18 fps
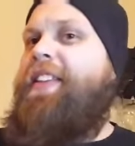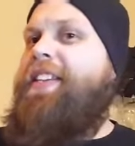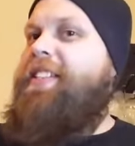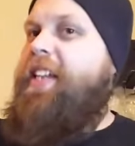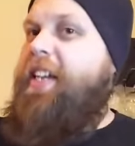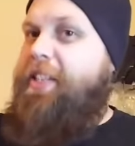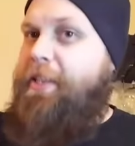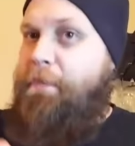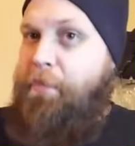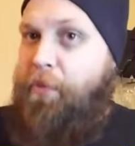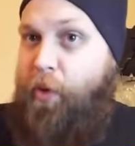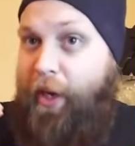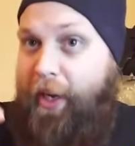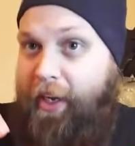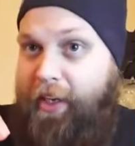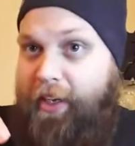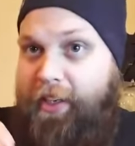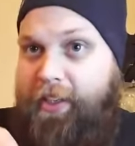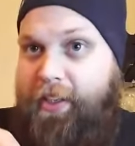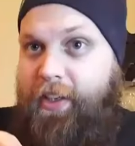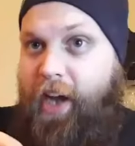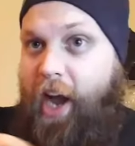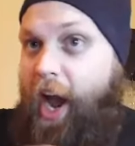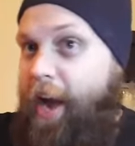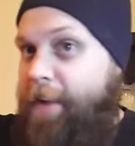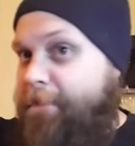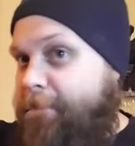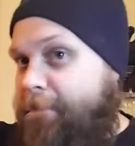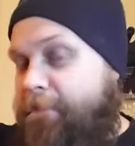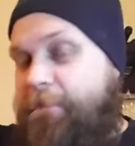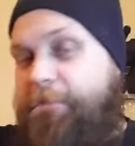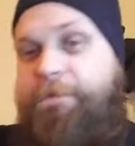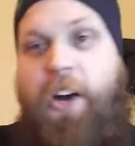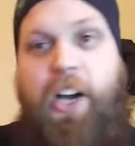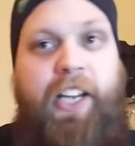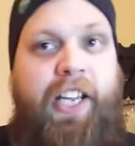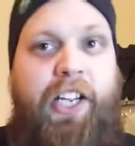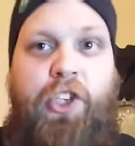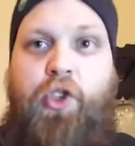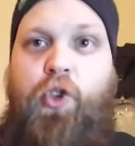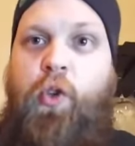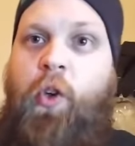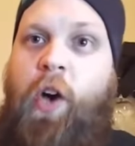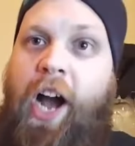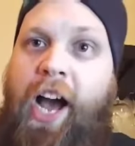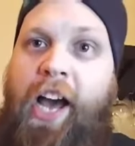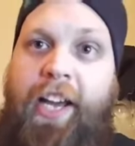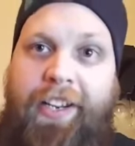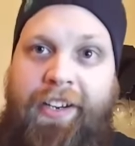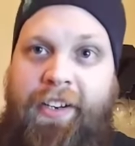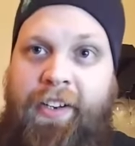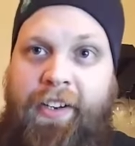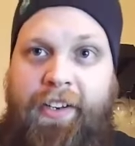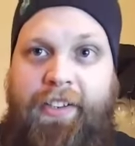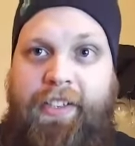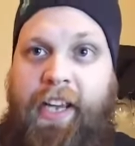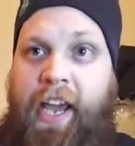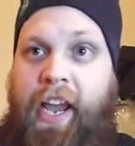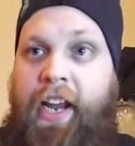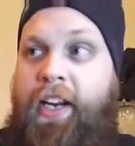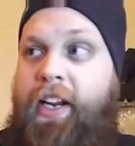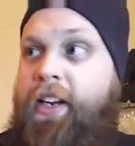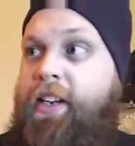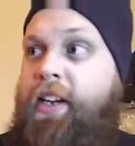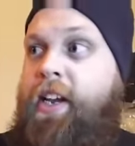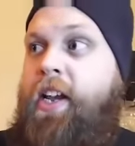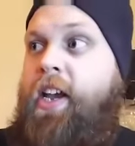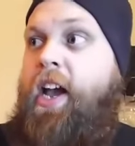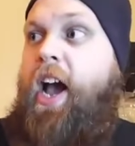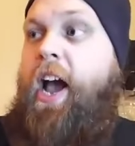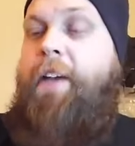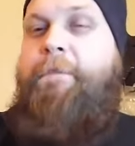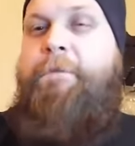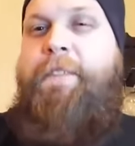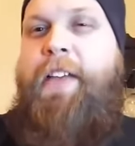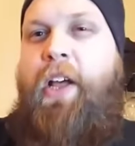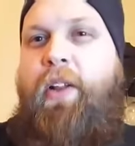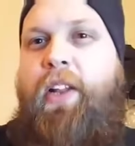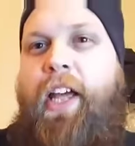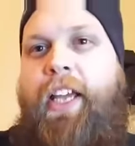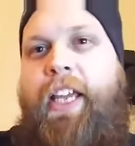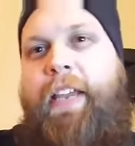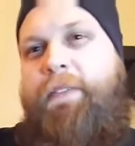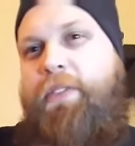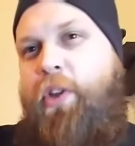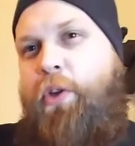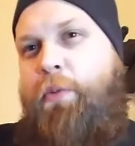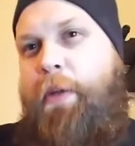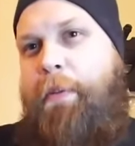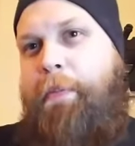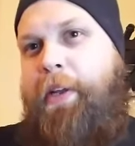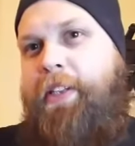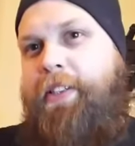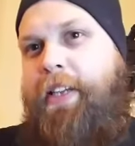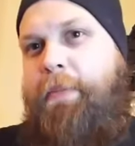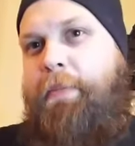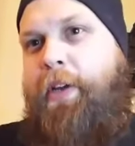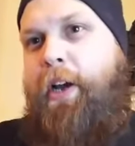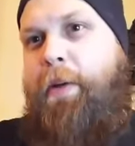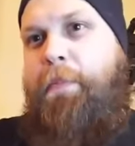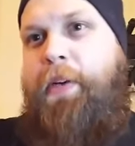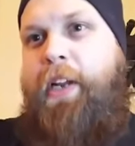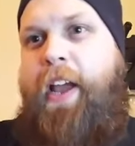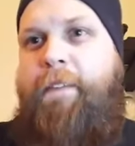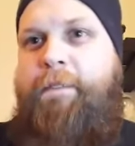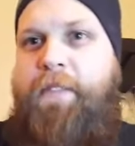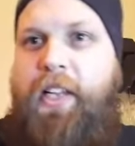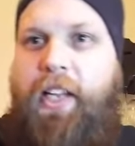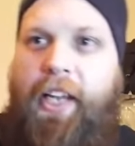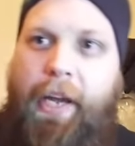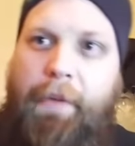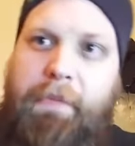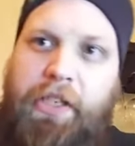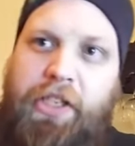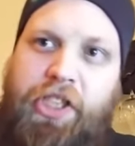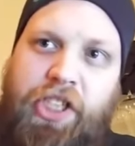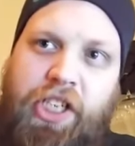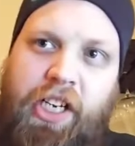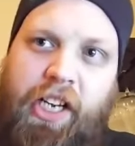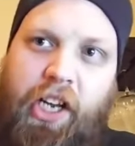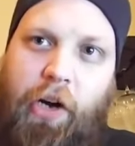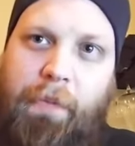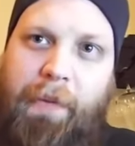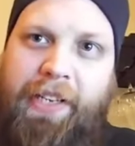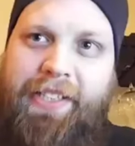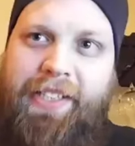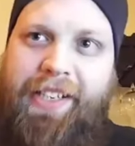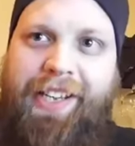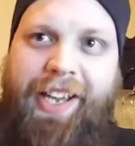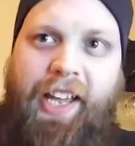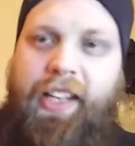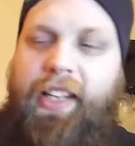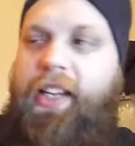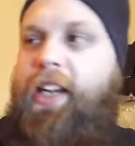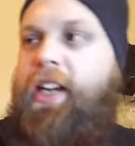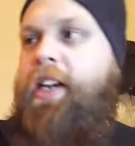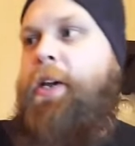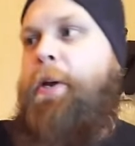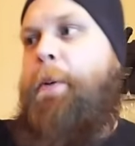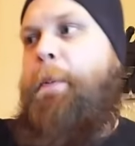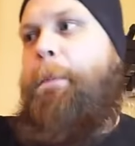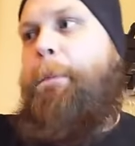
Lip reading: This thing is a brick. I fucking tried to hate it. I felt like, even though they're made by the same company, I felt like I'd be cheating on my Sigelei